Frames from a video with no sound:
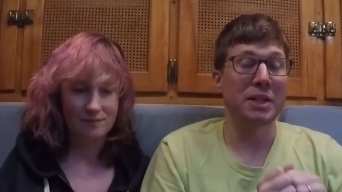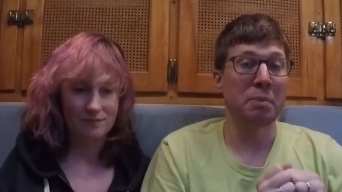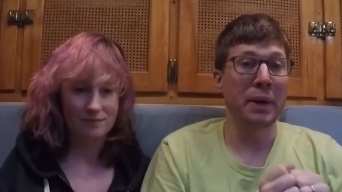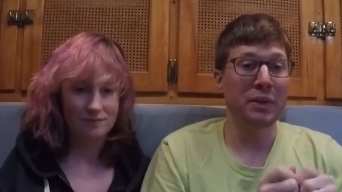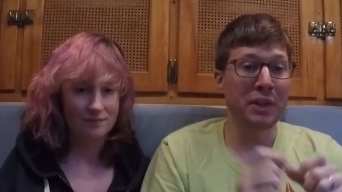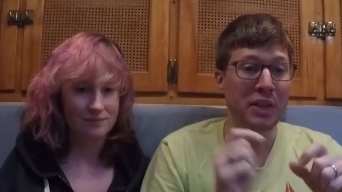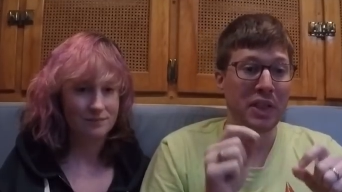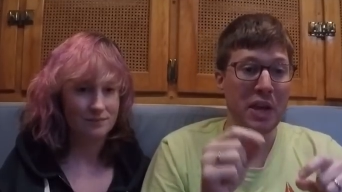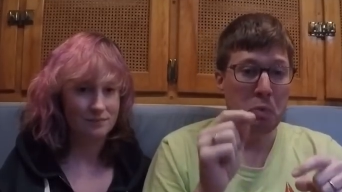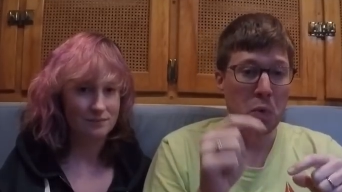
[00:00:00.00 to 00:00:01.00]
Speaker 1: Apparently they
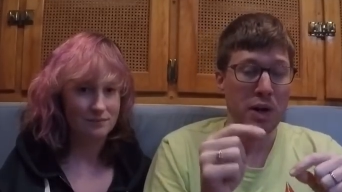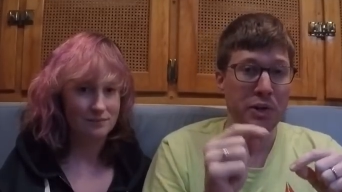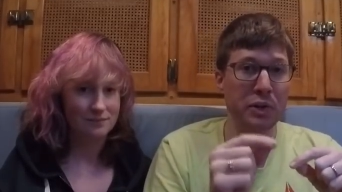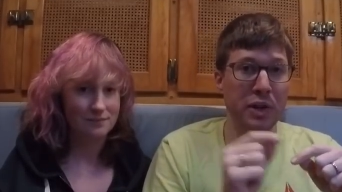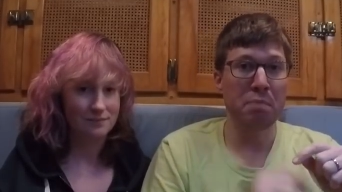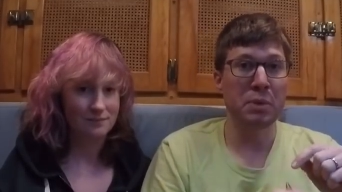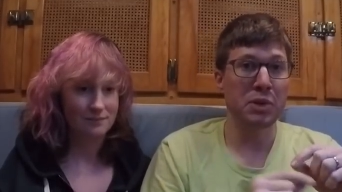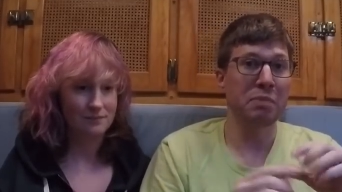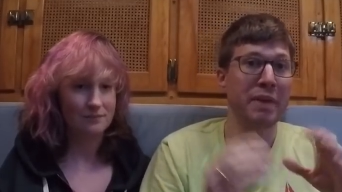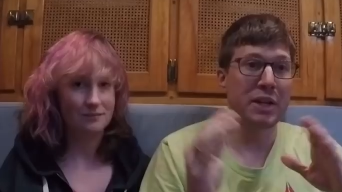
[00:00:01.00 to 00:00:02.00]
run your numbers and
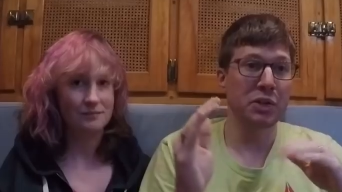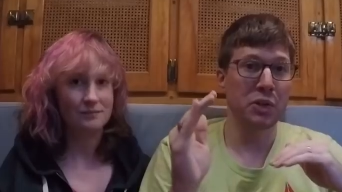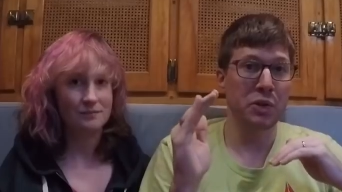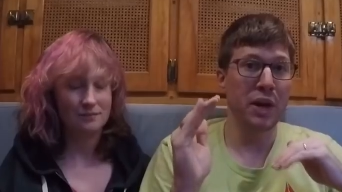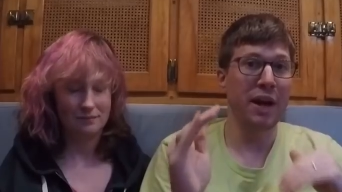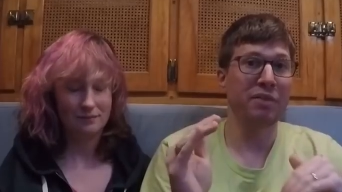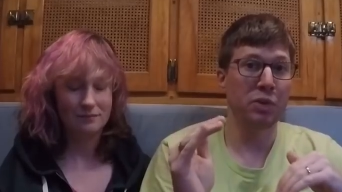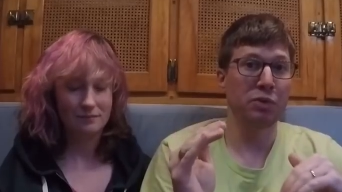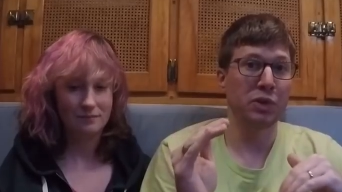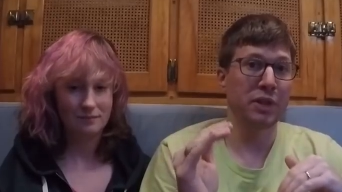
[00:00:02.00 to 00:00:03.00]
make sure you haven't
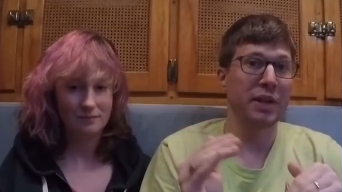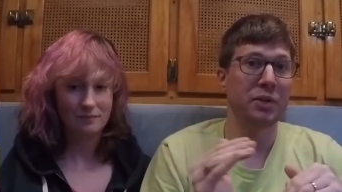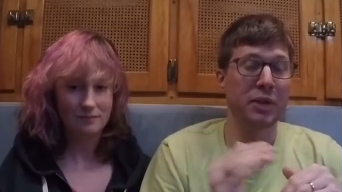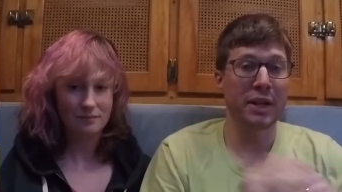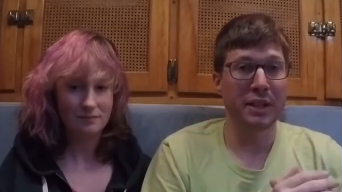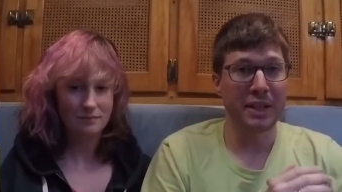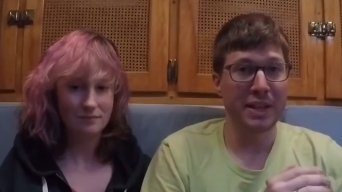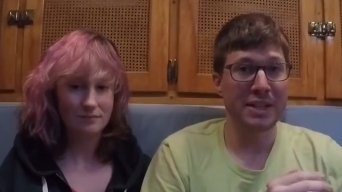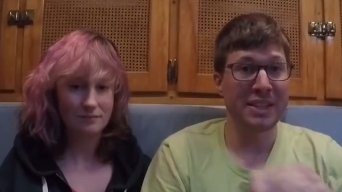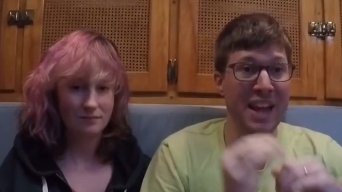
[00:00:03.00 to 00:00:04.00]
overstayed your 90
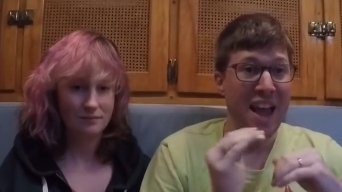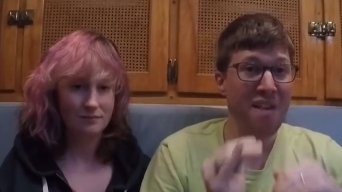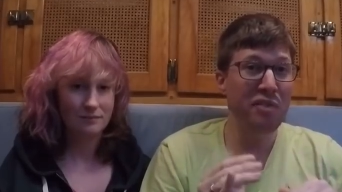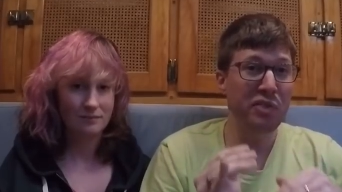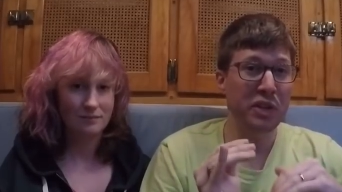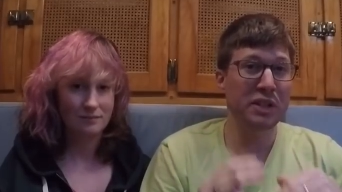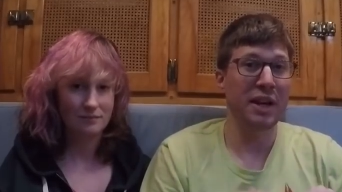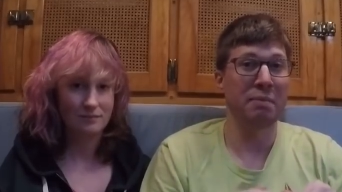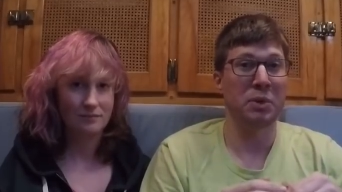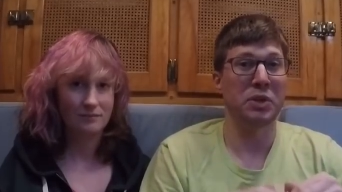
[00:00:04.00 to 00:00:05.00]
days every time you
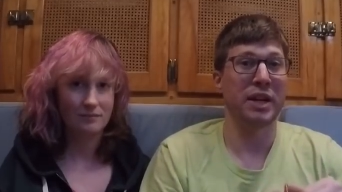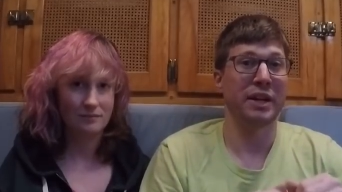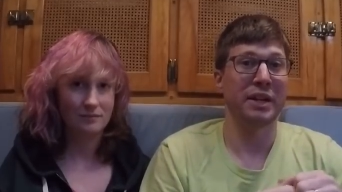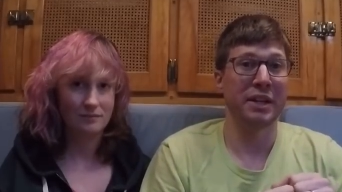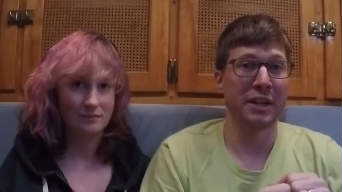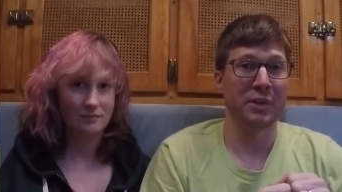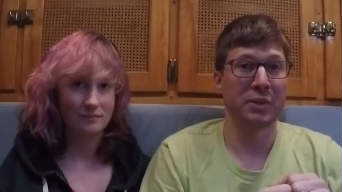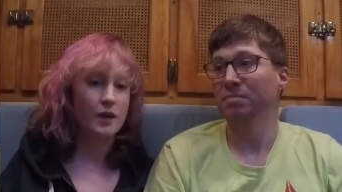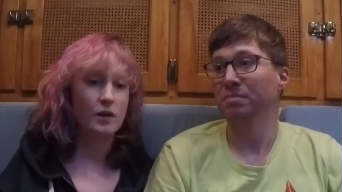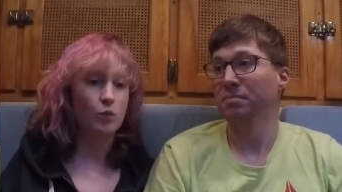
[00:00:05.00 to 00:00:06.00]
check in and out.
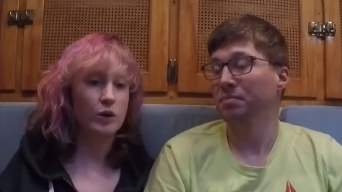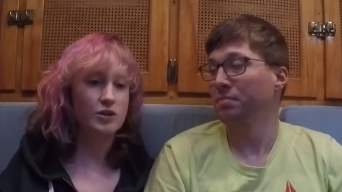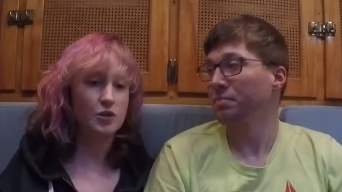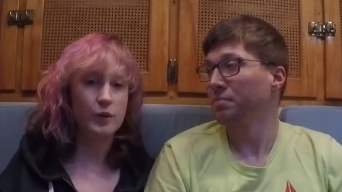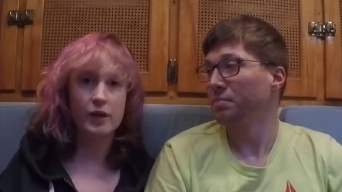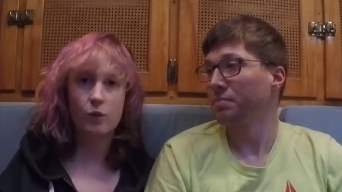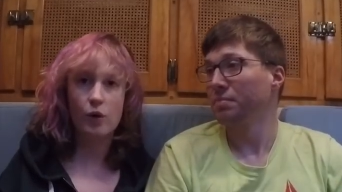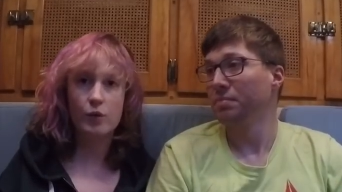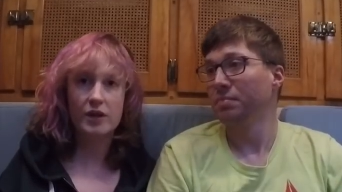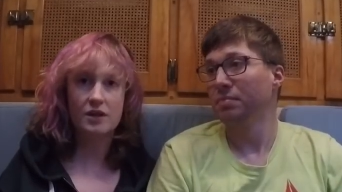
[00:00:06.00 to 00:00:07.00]
Speaker 2: We're doing what we
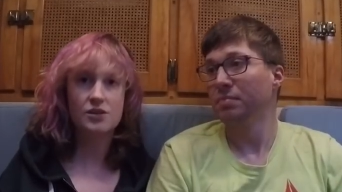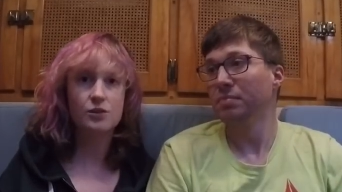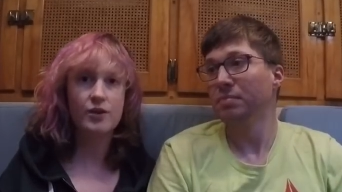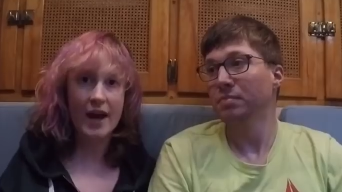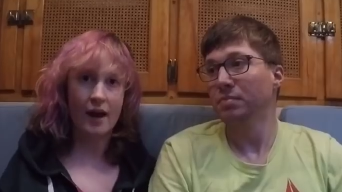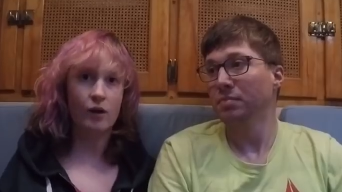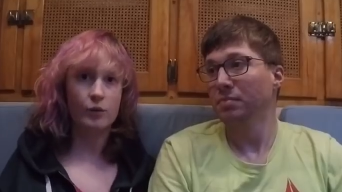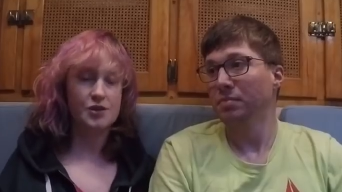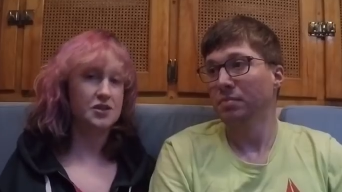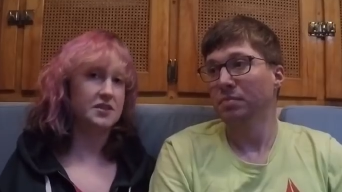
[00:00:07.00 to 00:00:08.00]
can do now, which
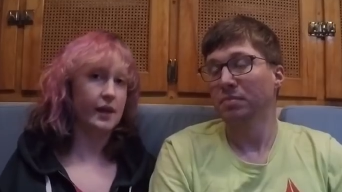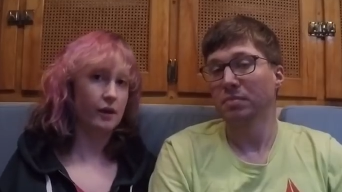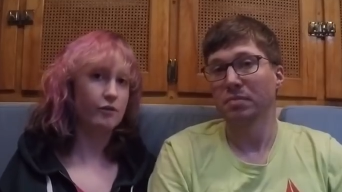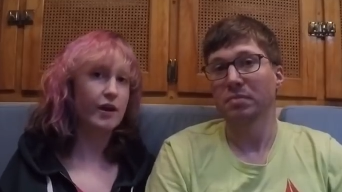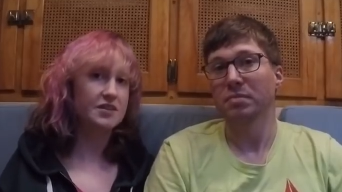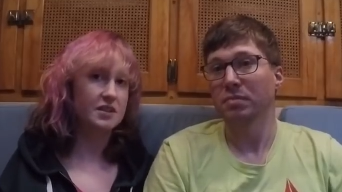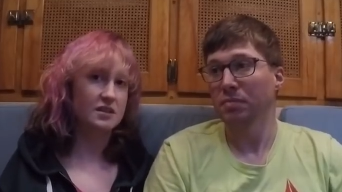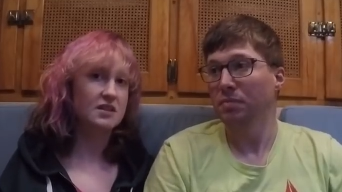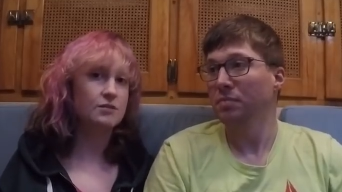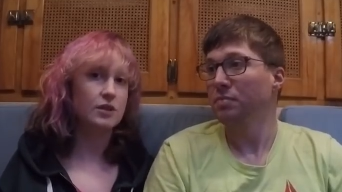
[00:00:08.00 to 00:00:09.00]
is get our residency
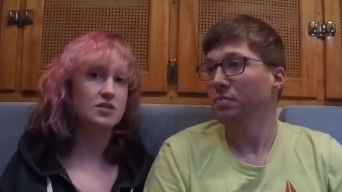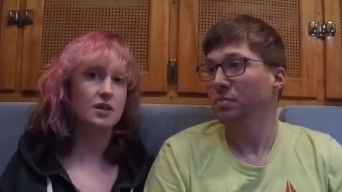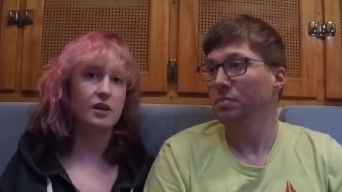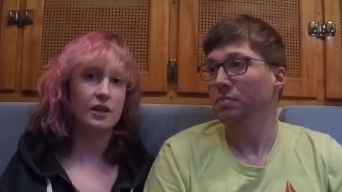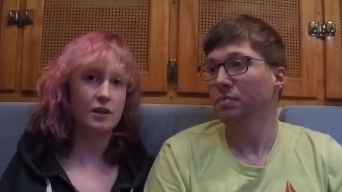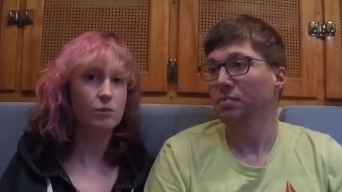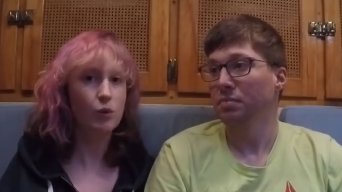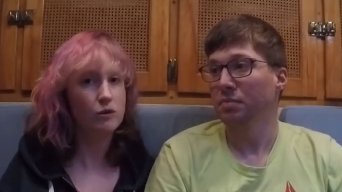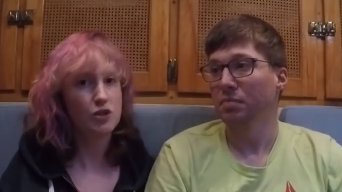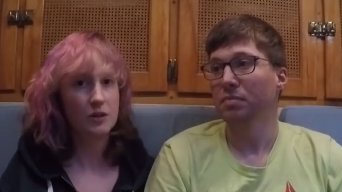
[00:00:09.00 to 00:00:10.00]
visa in
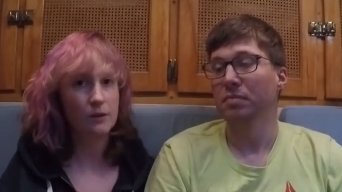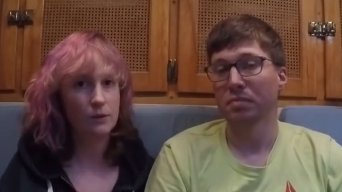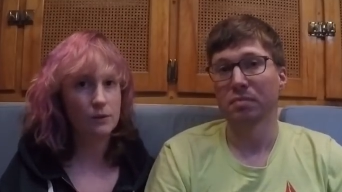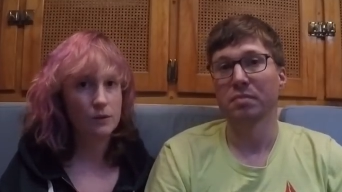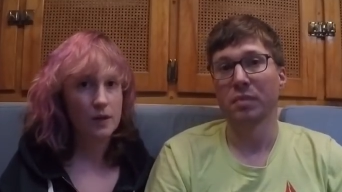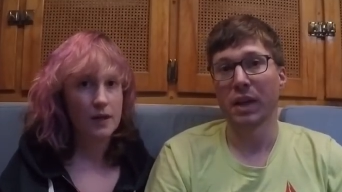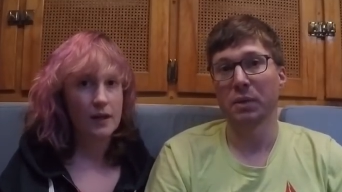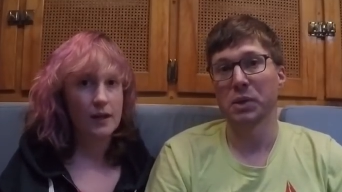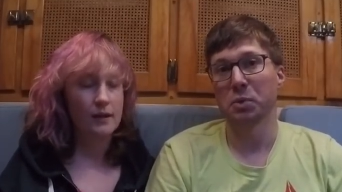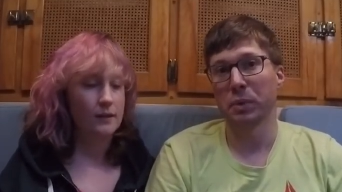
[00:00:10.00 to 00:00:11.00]
Portugal.
Speaker 1: Yeah, which
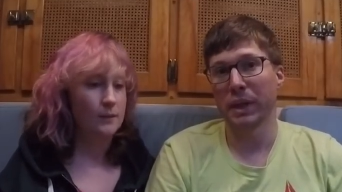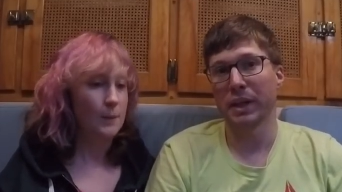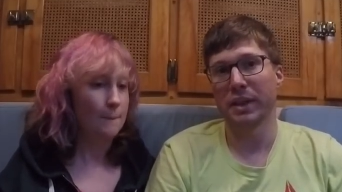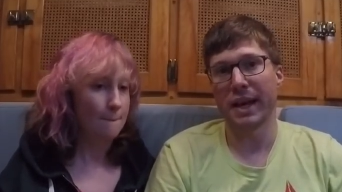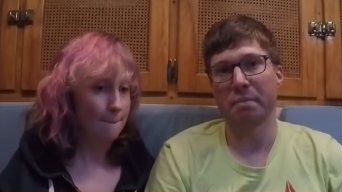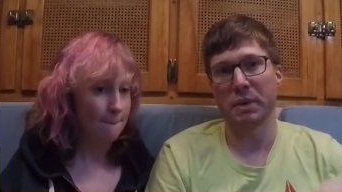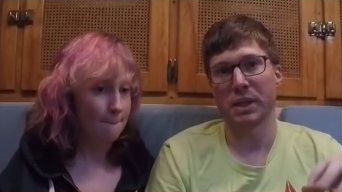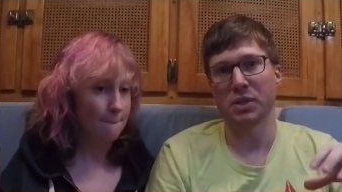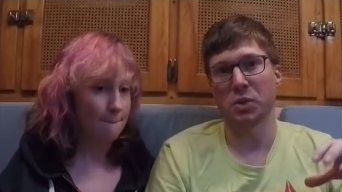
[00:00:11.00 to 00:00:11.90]
we need that because